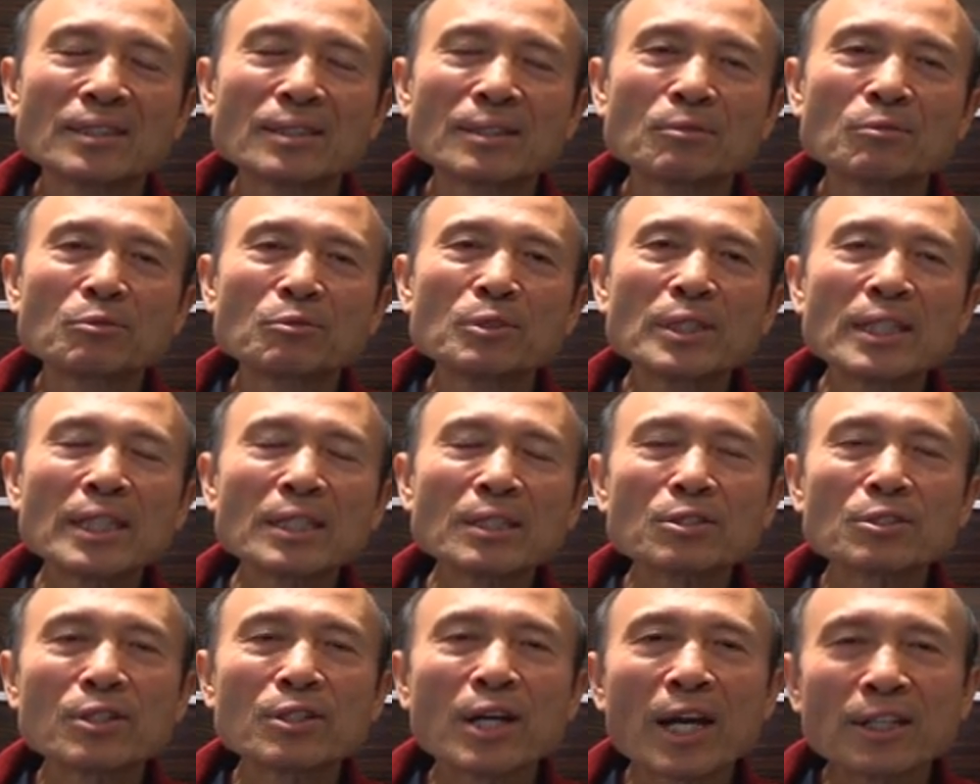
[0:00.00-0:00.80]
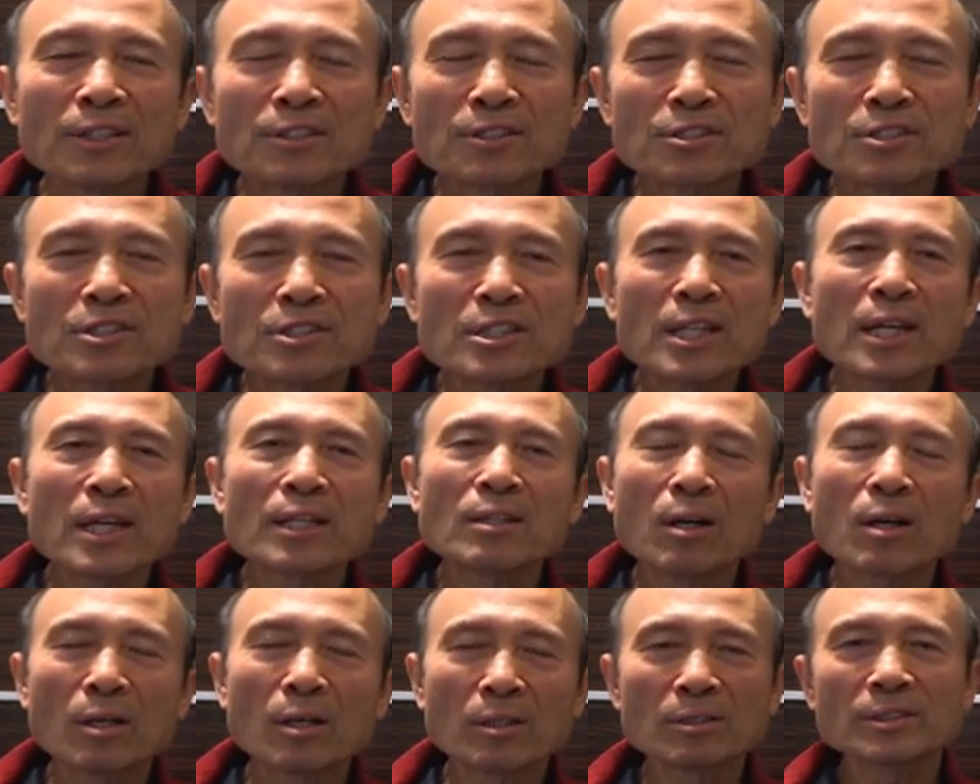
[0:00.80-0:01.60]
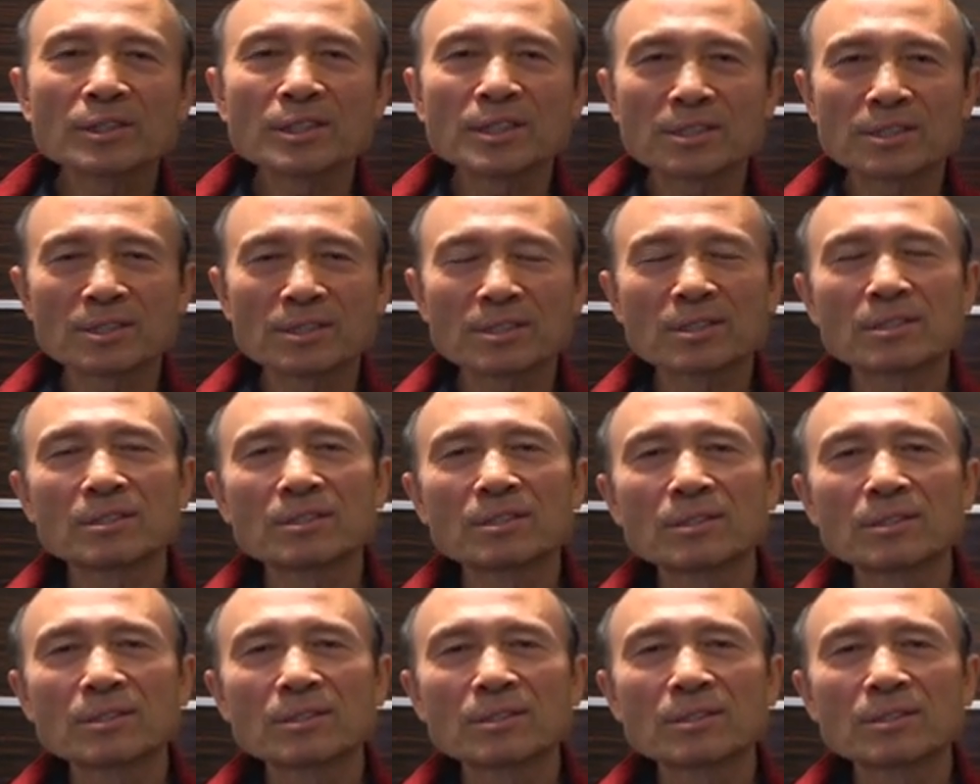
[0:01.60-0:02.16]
We need to understand all this.